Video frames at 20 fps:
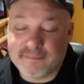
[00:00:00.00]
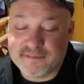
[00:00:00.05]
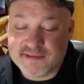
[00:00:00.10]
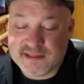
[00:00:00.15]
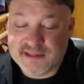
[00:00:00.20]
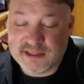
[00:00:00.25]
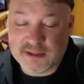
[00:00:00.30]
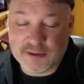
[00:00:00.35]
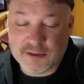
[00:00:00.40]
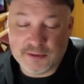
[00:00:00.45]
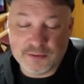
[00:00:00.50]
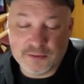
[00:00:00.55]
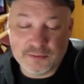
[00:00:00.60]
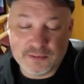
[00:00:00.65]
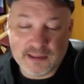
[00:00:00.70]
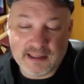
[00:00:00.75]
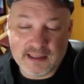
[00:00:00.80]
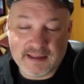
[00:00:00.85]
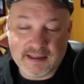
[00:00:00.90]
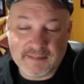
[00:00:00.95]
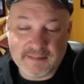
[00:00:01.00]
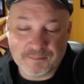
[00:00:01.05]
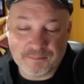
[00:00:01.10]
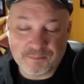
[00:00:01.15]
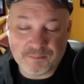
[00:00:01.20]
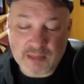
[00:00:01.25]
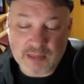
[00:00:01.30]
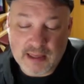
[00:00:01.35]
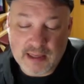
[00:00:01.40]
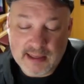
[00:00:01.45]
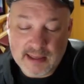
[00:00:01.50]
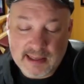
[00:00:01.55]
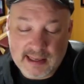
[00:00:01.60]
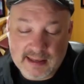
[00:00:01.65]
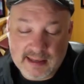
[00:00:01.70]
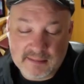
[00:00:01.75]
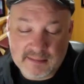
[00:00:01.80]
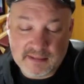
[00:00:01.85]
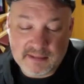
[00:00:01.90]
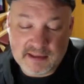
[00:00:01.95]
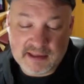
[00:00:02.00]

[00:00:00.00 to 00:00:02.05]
So it